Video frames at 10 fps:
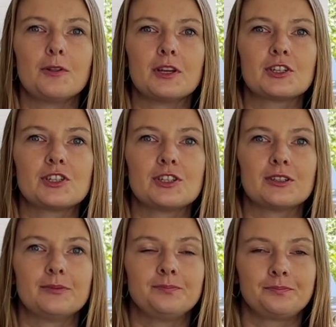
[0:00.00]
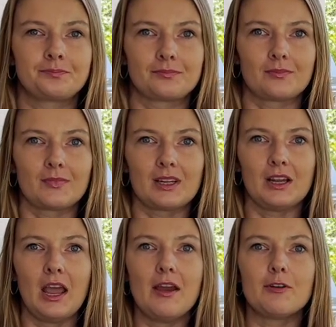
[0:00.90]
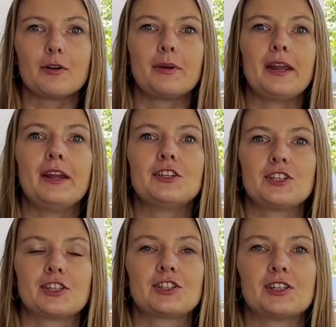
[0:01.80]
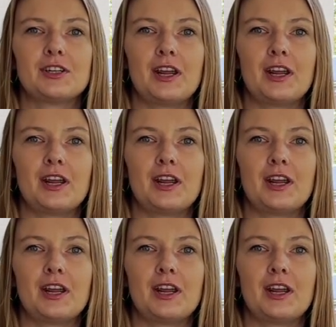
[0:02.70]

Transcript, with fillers: that uh, have created uh,